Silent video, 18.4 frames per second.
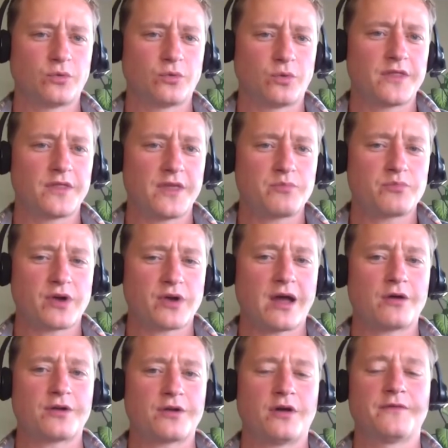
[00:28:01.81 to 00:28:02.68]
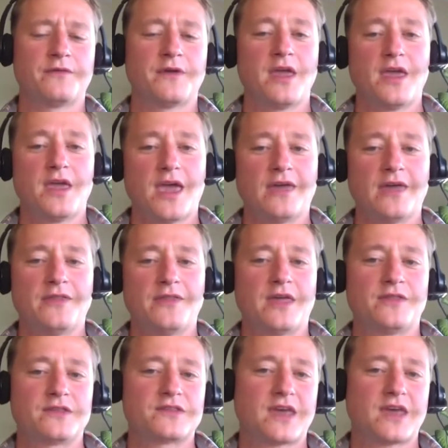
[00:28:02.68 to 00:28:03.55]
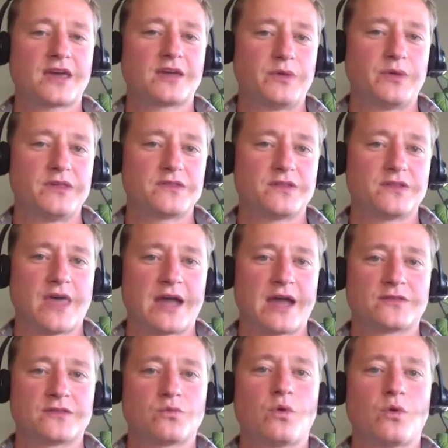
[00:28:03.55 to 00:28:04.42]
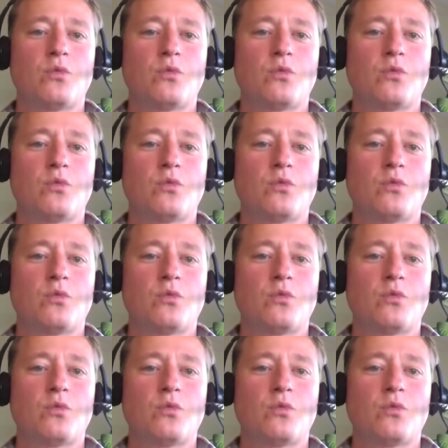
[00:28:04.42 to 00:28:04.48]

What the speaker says: What are they proud of? And then the second piece to that is,